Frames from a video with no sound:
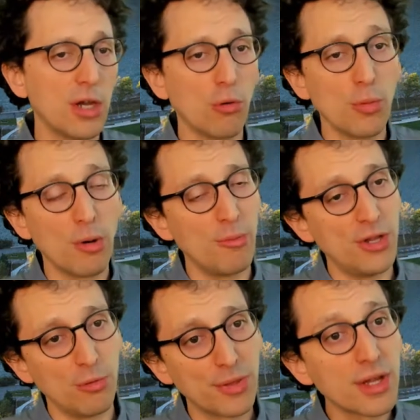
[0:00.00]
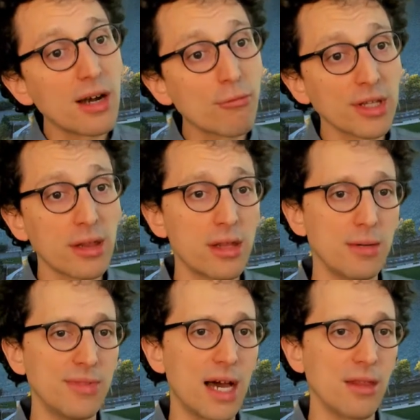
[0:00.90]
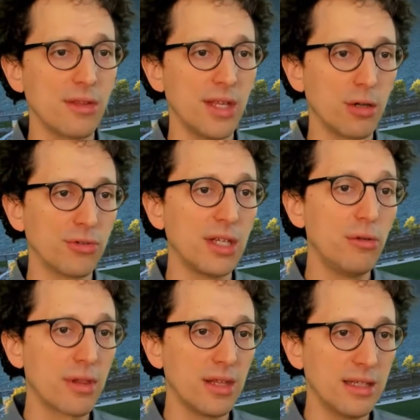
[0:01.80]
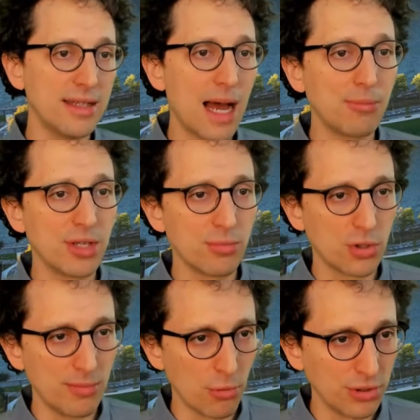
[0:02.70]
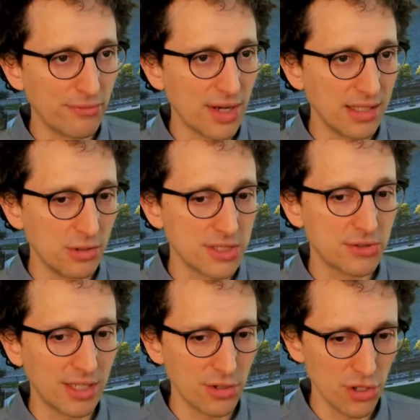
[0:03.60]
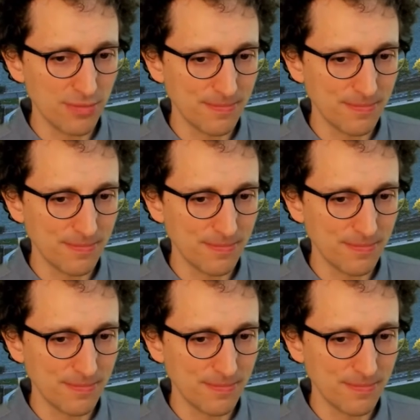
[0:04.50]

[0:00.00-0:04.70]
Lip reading: They observe what the system does, and they continuously adapt and modify their strategy.